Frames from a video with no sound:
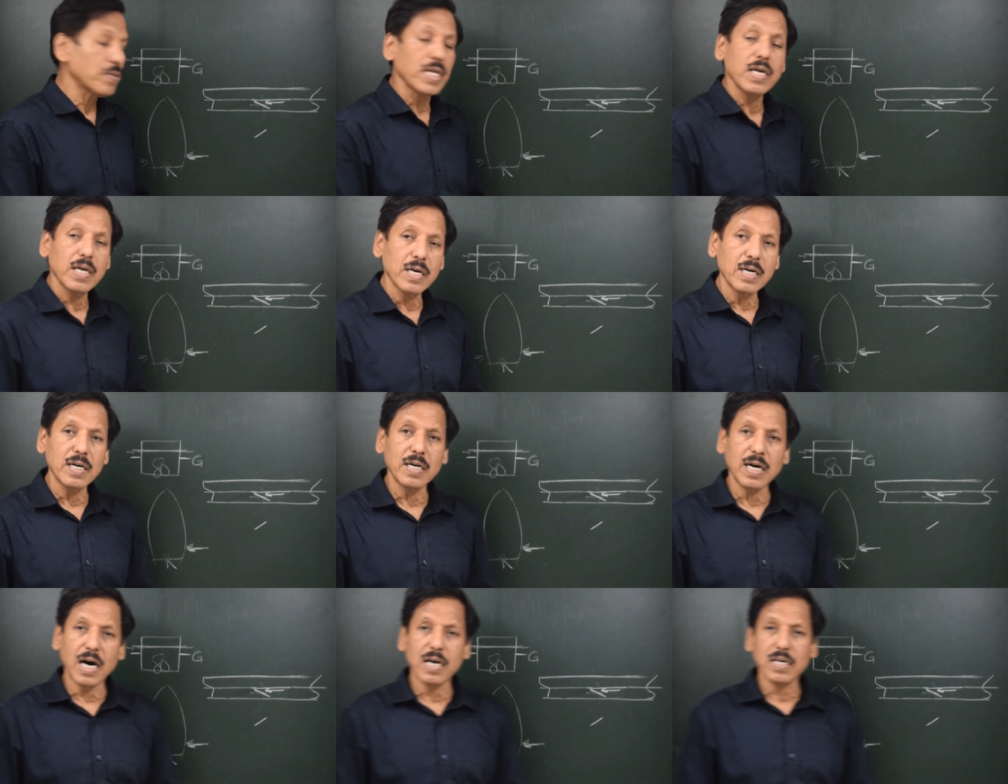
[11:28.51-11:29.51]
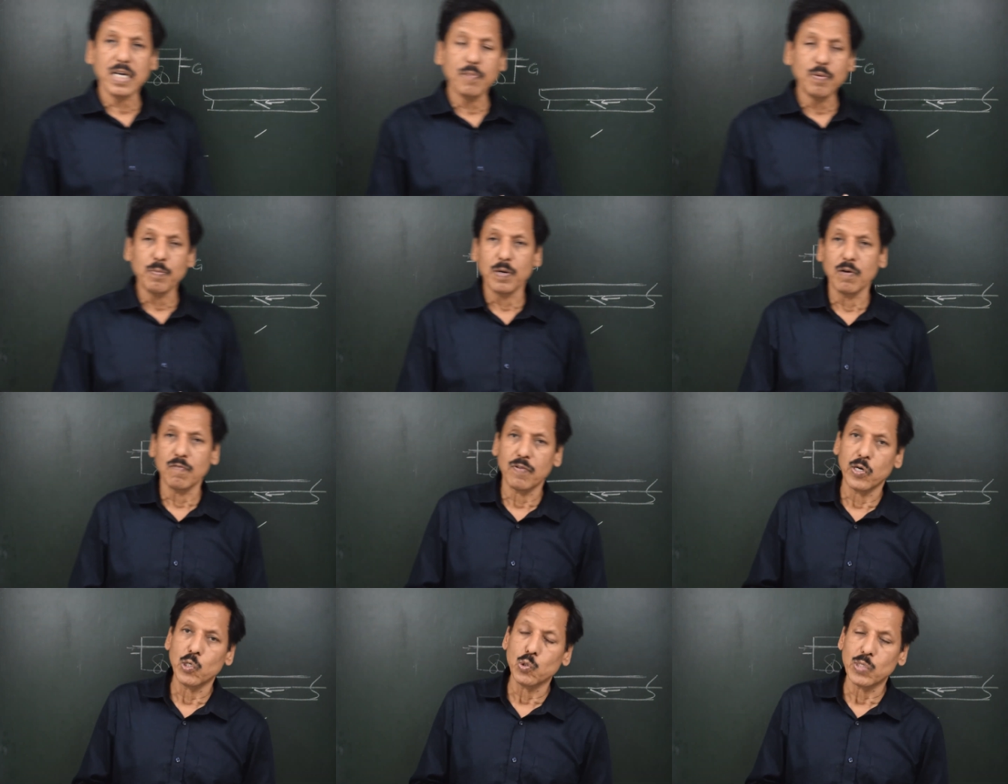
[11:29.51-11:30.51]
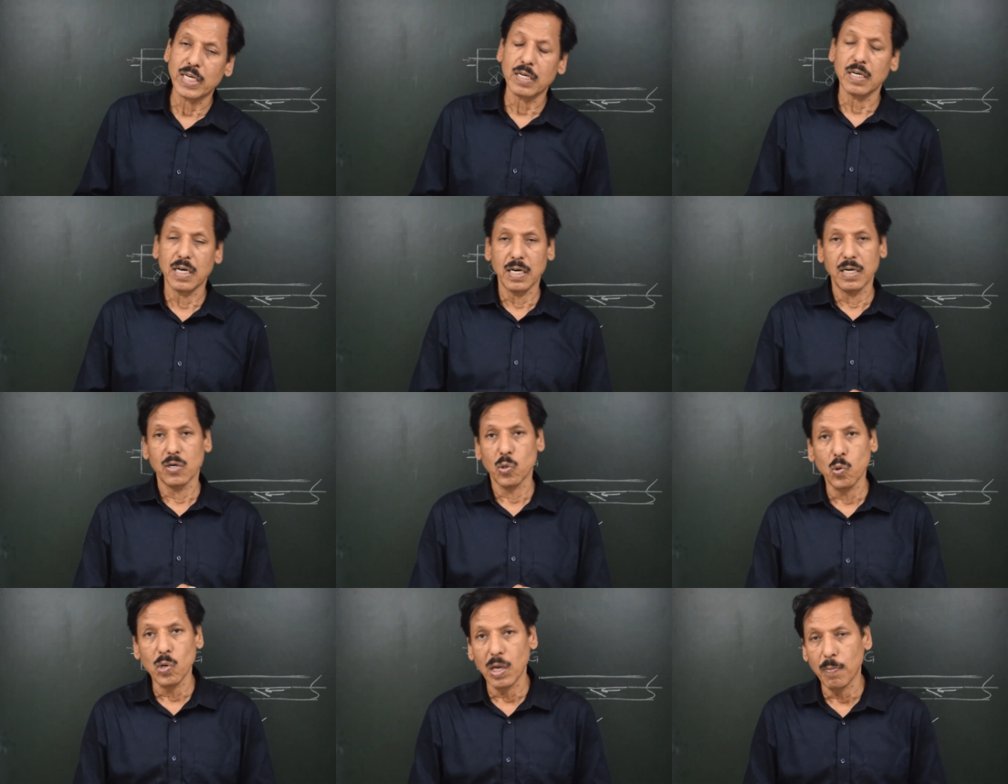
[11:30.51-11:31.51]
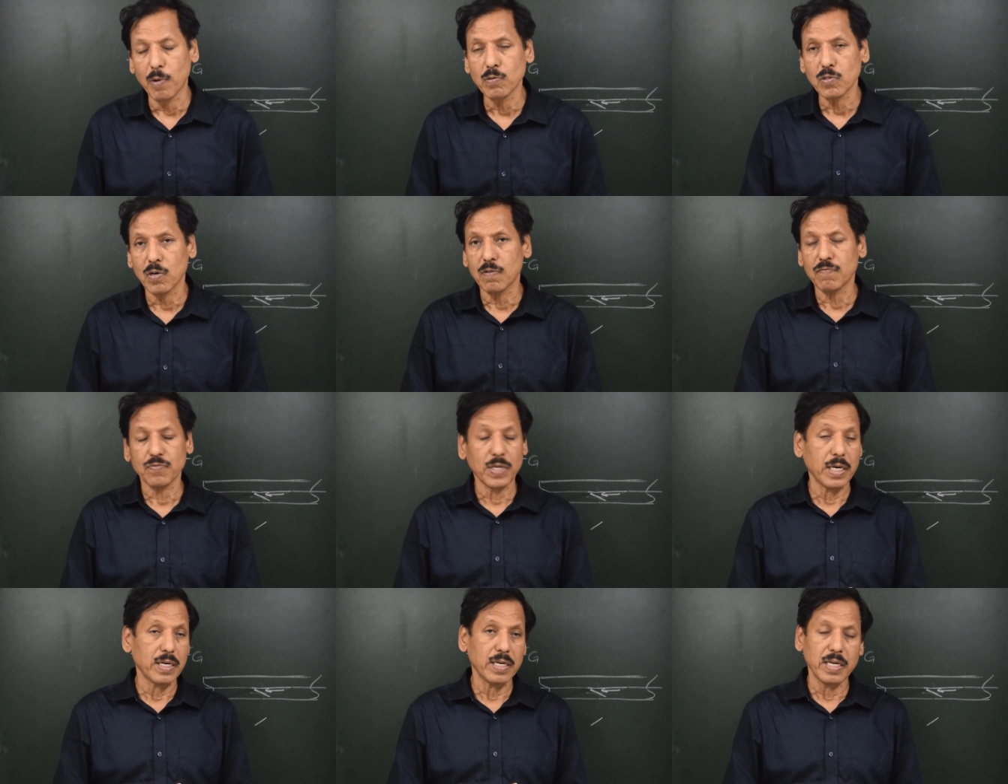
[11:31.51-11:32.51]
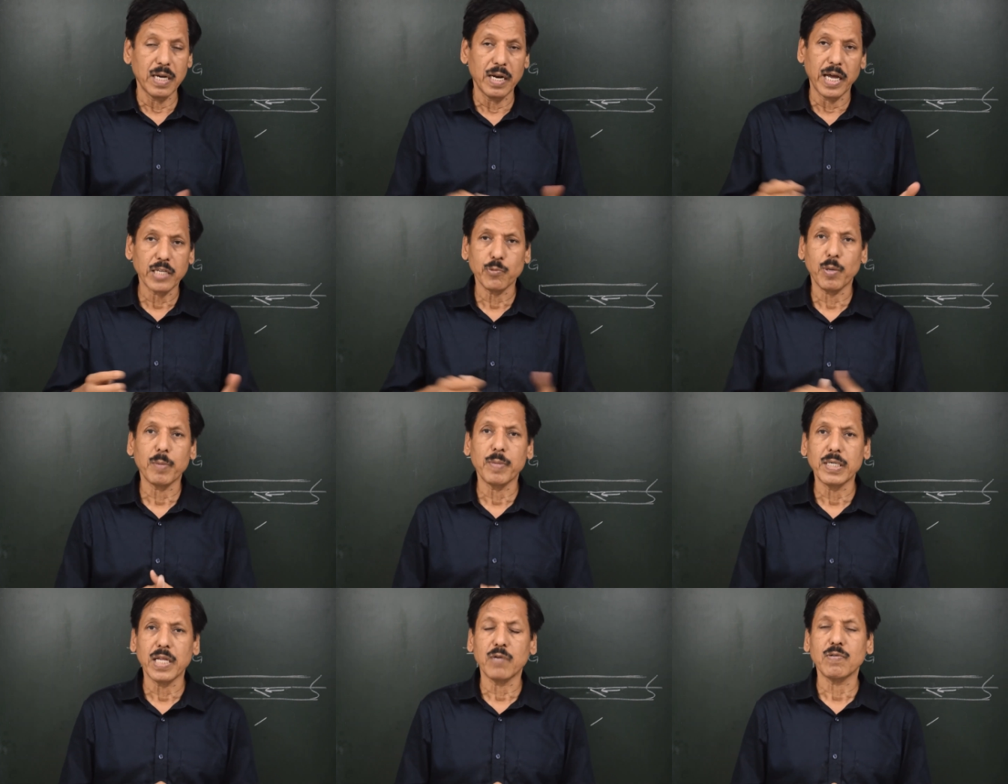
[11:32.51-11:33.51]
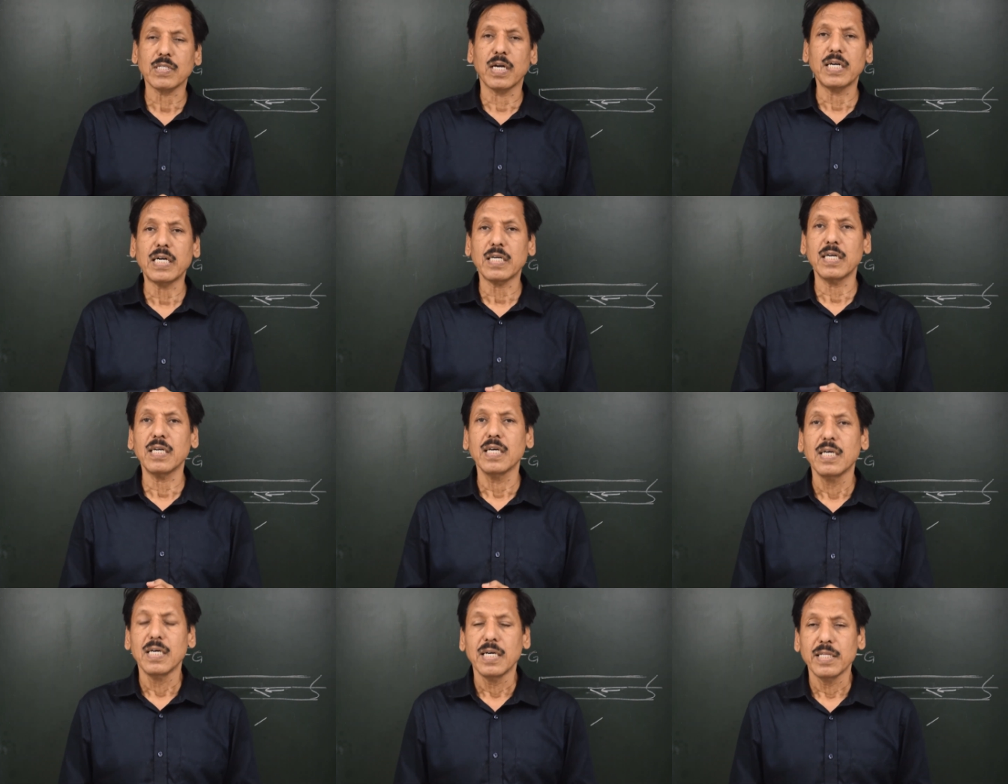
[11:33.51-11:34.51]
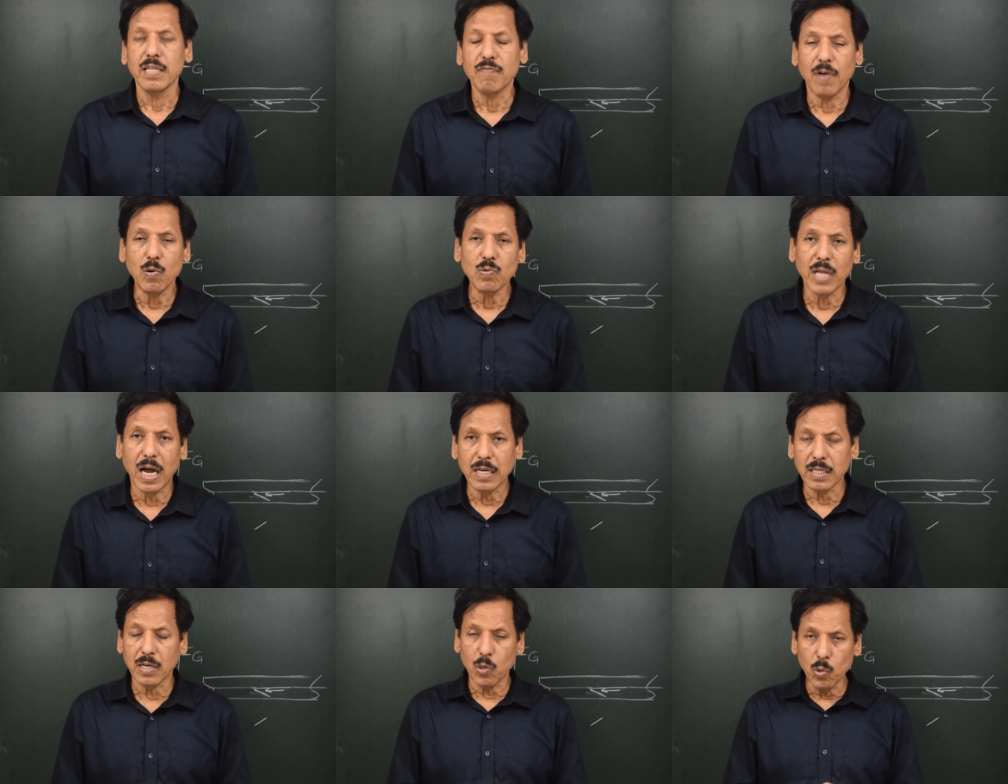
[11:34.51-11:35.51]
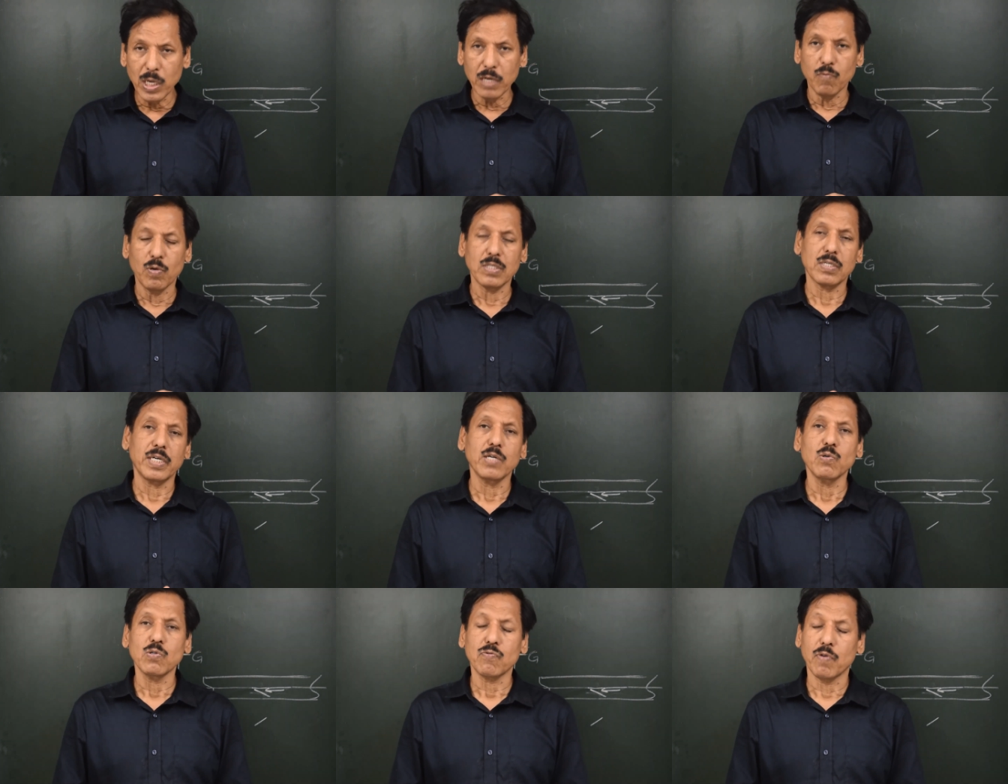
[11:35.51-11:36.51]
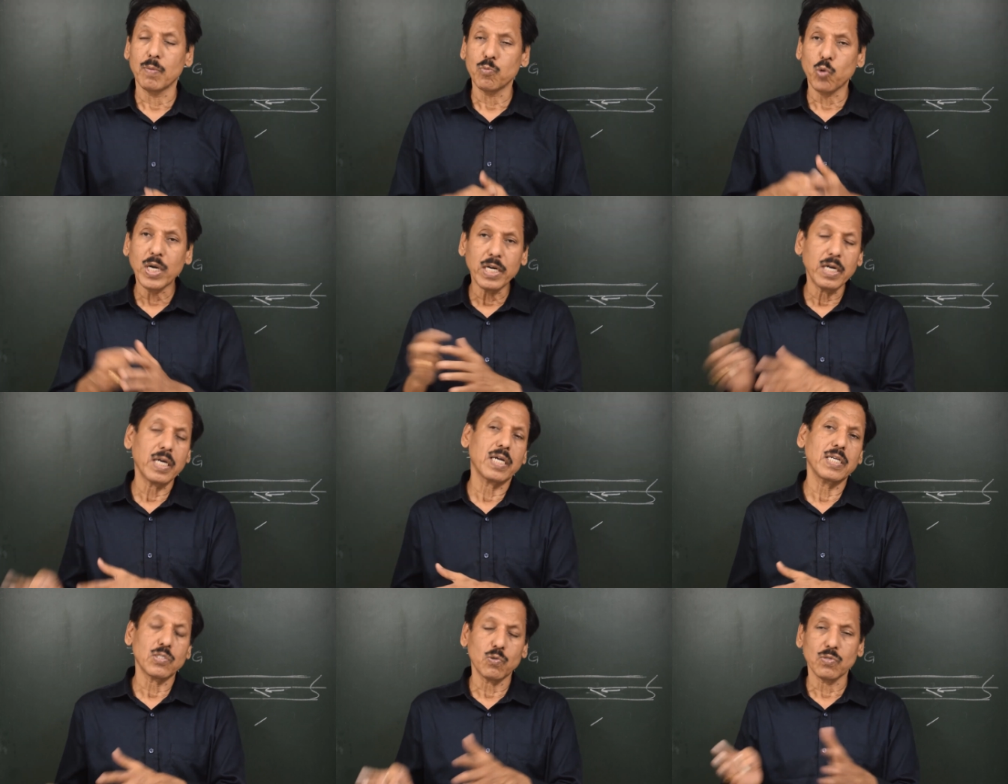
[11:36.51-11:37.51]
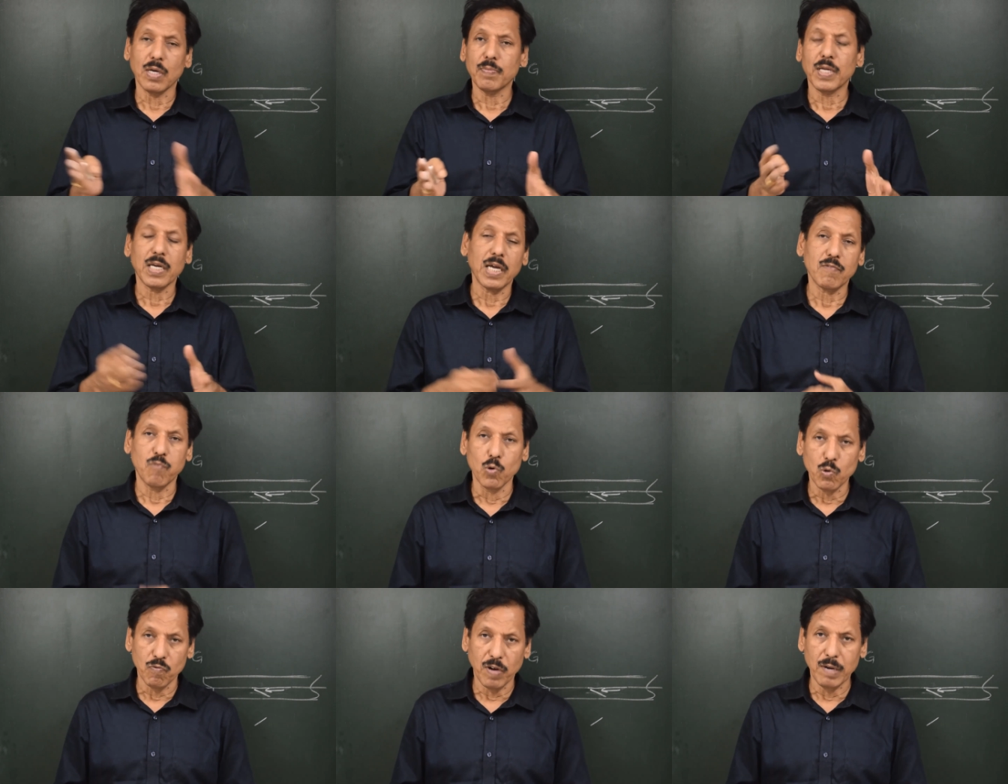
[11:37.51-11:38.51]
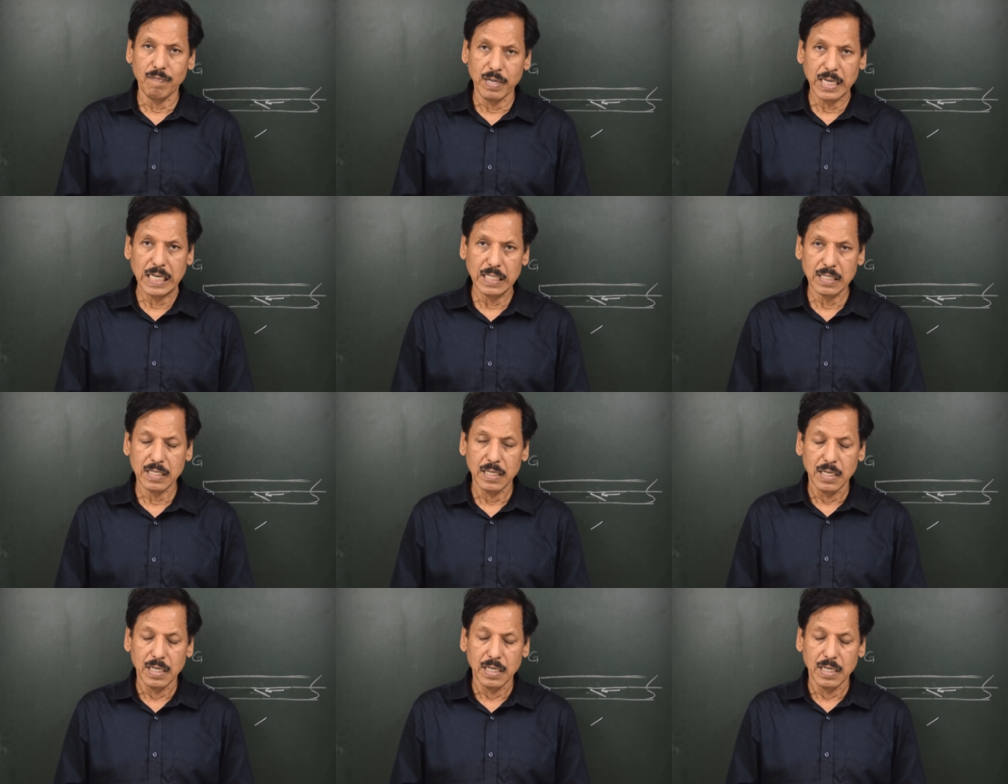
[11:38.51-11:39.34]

They uh, are capable of reducing uh, roll amount of, say, in an experiment that was conducted, they found that the rolling was reduced from twenty degrees to something like four to five degrees.